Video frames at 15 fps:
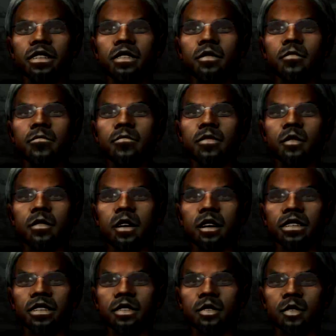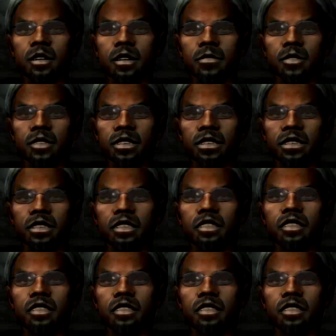super mutants, raiders.